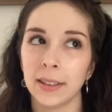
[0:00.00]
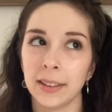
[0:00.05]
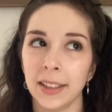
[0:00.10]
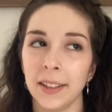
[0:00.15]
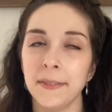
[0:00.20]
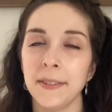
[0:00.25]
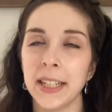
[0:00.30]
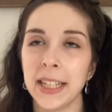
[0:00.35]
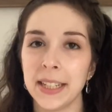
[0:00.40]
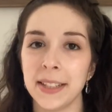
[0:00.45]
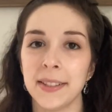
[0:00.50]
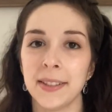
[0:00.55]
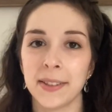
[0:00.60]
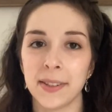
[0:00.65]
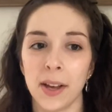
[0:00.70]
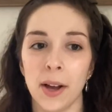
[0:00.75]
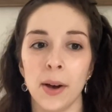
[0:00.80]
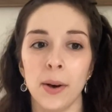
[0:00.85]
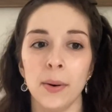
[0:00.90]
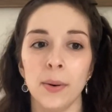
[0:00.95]
Lifting is
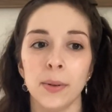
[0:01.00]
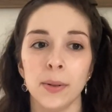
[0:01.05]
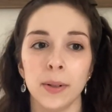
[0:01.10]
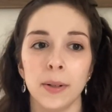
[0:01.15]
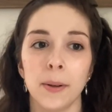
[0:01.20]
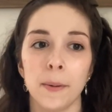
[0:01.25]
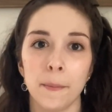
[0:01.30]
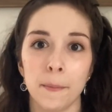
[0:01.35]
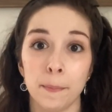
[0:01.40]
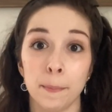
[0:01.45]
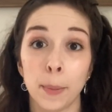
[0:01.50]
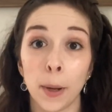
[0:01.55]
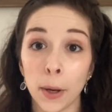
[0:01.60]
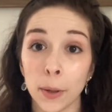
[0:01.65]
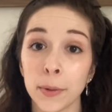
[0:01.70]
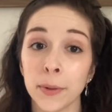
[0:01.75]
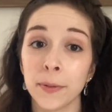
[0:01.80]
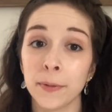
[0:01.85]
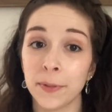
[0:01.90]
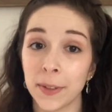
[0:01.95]
so,
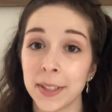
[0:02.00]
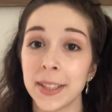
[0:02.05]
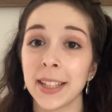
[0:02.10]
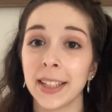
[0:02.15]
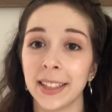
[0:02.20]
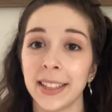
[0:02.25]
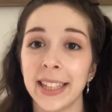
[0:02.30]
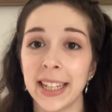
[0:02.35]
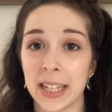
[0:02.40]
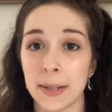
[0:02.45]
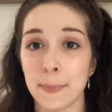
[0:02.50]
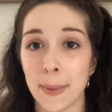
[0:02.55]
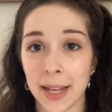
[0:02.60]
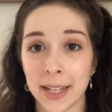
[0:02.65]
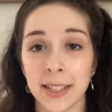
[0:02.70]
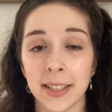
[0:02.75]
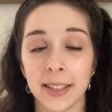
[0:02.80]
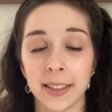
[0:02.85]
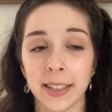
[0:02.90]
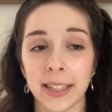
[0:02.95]
both physically and
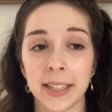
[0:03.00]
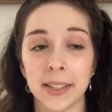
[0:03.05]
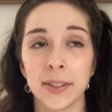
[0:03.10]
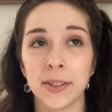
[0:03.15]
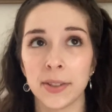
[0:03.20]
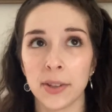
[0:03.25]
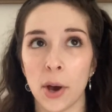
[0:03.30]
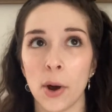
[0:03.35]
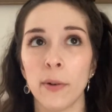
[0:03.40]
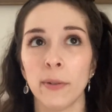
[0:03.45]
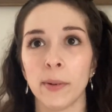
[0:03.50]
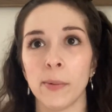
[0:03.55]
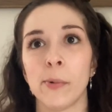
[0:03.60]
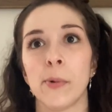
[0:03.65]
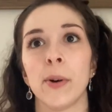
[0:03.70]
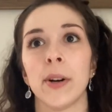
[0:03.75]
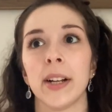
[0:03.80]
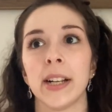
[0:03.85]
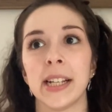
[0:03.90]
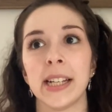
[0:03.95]
mentally, so
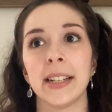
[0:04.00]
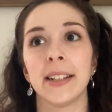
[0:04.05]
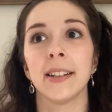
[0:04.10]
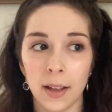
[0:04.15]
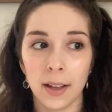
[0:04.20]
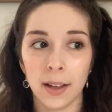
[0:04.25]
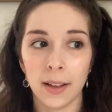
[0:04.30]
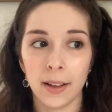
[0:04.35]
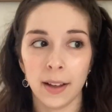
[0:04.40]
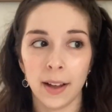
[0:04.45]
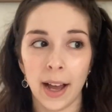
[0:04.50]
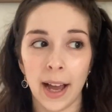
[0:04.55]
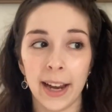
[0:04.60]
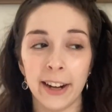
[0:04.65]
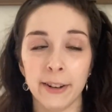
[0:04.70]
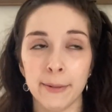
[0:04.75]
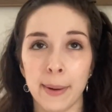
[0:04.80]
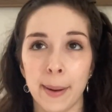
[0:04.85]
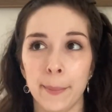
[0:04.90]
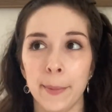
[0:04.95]
rewarding. I
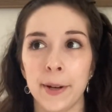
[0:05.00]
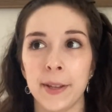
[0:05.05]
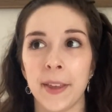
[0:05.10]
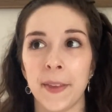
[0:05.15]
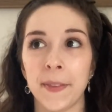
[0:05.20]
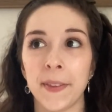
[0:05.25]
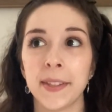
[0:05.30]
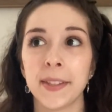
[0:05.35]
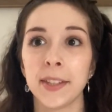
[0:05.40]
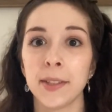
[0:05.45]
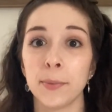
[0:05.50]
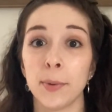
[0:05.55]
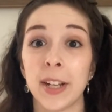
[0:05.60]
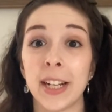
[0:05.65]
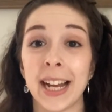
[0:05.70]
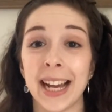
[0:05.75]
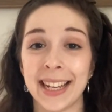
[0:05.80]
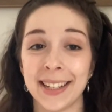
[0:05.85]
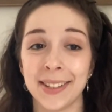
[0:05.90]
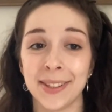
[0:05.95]
remember that this is when
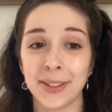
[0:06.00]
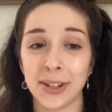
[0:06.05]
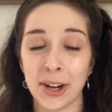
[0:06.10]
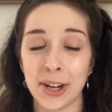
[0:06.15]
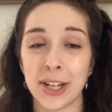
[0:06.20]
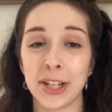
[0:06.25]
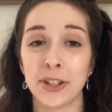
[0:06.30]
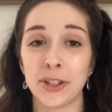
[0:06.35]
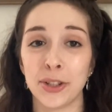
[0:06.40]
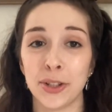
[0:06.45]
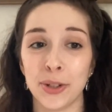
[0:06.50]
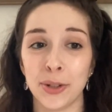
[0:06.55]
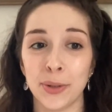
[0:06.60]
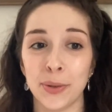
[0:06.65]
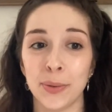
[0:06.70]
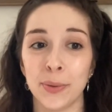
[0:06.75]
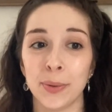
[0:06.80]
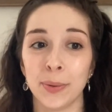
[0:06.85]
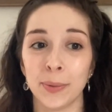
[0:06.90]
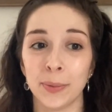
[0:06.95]
I started
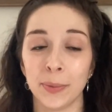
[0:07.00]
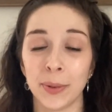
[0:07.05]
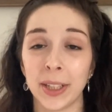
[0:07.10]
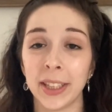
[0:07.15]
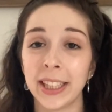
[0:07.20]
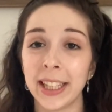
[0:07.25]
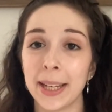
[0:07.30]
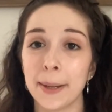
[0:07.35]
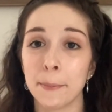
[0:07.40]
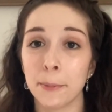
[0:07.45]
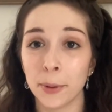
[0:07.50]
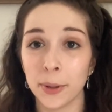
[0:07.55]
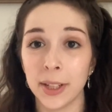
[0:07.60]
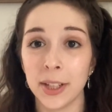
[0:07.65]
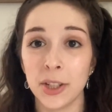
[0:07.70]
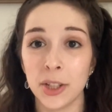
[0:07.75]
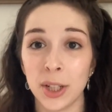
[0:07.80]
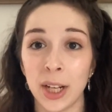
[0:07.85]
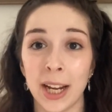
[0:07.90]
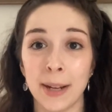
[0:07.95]
to really
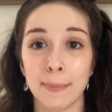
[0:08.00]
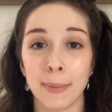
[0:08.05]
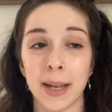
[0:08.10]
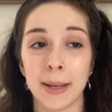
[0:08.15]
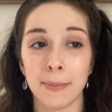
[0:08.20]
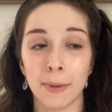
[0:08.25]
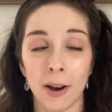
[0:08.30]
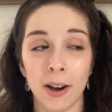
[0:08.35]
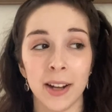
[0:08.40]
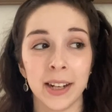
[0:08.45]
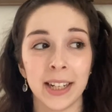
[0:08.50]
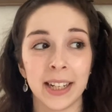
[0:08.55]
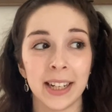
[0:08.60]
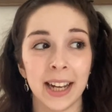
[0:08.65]
appreciate my body.